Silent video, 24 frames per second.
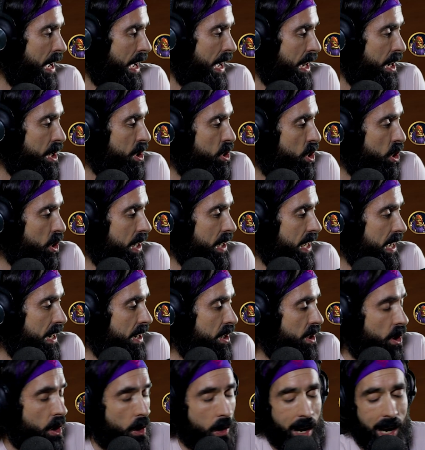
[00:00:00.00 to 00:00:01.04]

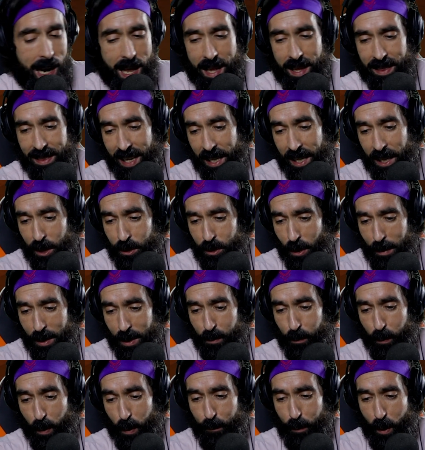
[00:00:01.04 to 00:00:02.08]
Julian Gorilla, thank you so much
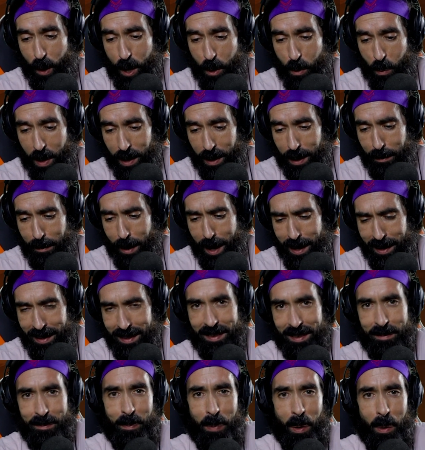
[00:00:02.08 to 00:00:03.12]
for the follow. Welcome on
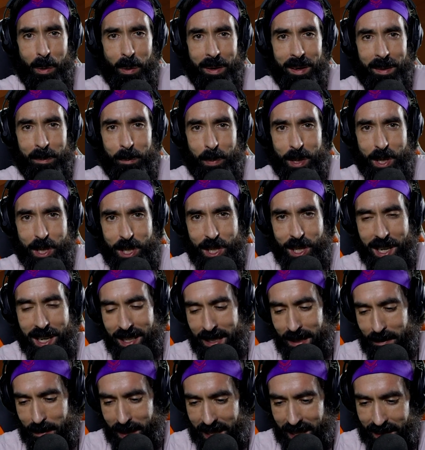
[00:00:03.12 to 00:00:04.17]
board. Appreciate
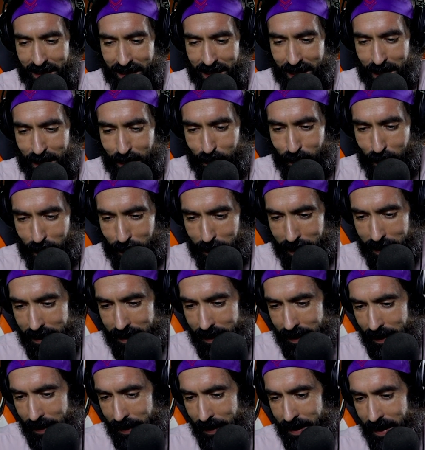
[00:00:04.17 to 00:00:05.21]
it, man. Thank you, follower.
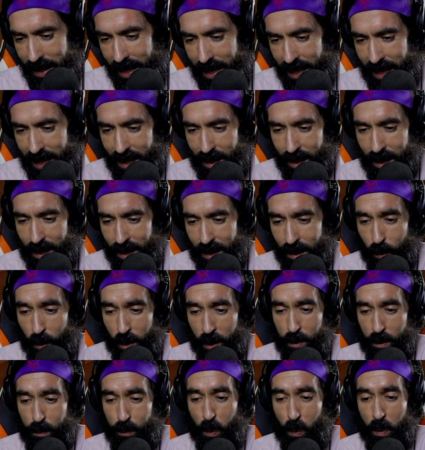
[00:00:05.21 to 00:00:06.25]

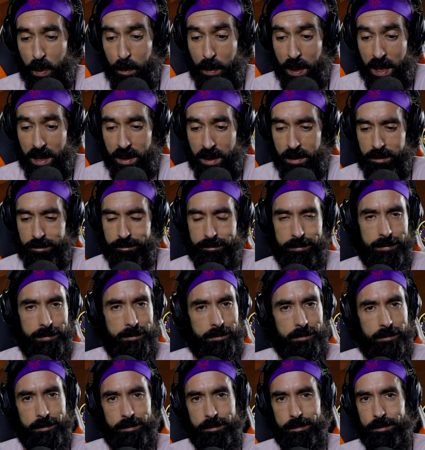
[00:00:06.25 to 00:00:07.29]
Followed for the beard.
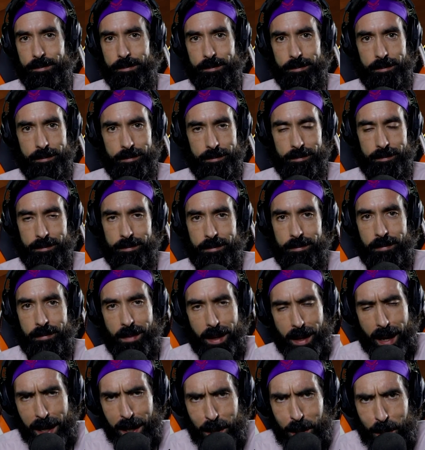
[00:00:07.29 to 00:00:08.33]

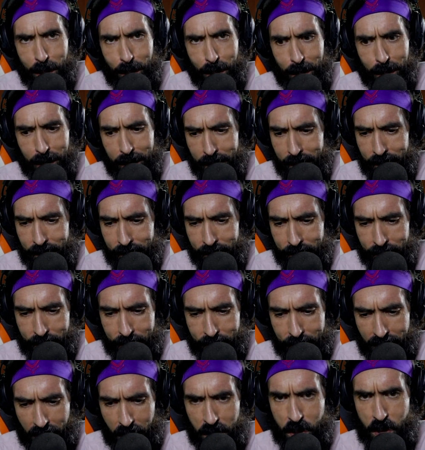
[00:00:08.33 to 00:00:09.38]
Thank you.
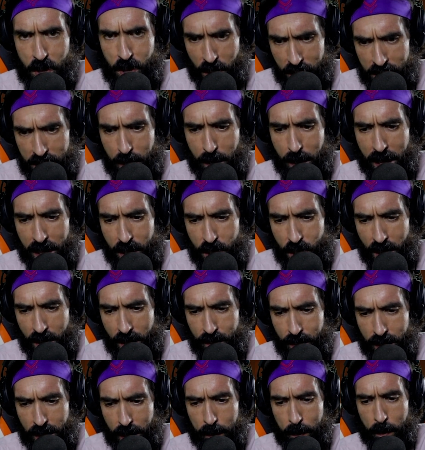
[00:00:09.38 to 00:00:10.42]
I was just about to shave
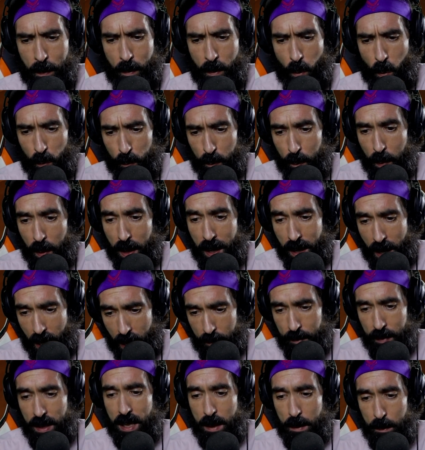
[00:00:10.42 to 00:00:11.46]
it off, but now
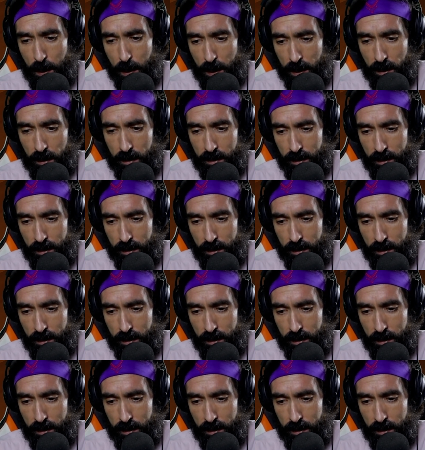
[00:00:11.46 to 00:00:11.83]
I'm keeping it.